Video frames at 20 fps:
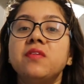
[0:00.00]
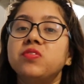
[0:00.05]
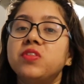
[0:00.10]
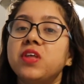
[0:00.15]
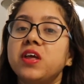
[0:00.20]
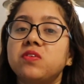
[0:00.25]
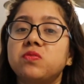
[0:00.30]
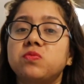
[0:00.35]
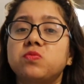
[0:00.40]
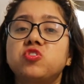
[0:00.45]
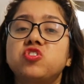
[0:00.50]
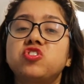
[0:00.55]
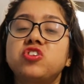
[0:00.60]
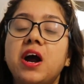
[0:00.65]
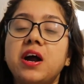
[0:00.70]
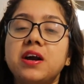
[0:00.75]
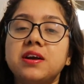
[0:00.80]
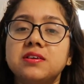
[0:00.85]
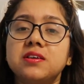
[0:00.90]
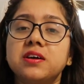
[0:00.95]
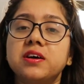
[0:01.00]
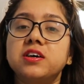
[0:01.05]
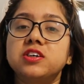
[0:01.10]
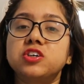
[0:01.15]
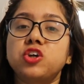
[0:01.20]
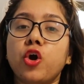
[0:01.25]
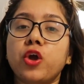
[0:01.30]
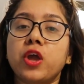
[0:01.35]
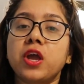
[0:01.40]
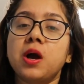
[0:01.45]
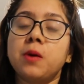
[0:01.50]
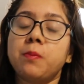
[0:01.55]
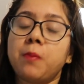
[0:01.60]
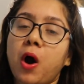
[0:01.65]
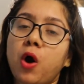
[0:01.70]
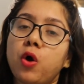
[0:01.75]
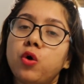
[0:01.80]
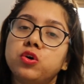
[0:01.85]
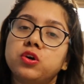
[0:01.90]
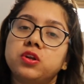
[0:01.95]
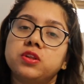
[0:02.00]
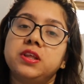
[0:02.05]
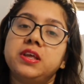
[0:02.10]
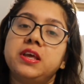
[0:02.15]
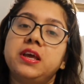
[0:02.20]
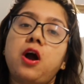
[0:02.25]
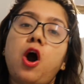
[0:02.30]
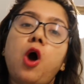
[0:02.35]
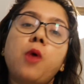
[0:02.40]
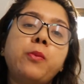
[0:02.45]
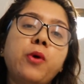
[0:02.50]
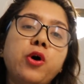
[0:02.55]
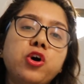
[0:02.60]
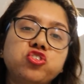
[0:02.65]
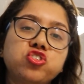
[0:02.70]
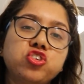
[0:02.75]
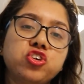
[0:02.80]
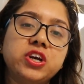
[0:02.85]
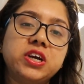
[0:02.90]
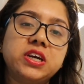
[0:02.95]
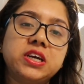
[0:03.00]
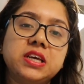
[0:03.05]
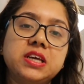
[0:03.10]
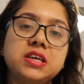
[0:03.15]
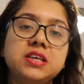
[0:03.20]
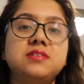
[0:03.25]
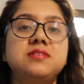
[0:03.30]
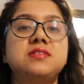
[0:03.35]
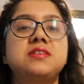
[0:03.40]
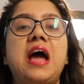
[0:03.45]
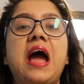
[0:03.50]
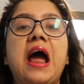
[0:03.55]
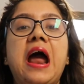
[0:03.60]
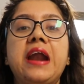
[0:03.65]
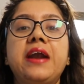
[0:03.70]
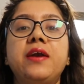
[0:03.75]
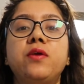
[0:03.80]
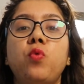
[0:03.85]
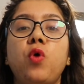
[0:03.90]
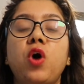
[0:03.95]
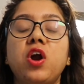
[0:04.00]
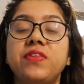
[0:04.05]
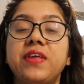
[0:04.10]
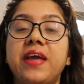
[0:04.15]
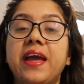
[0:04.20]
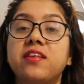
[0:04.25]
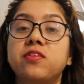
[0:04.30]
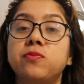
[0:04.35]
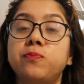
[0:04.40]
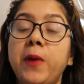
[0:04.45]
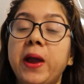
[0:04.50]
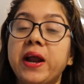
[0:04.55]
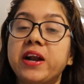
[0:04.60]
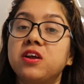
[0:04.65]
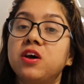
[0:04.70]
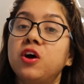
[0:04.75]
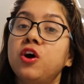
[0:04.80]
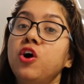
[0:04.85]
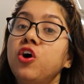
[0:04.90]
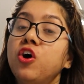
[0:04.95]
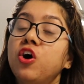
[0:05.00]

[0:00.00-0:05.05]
They start talking about the opportunities and what they expect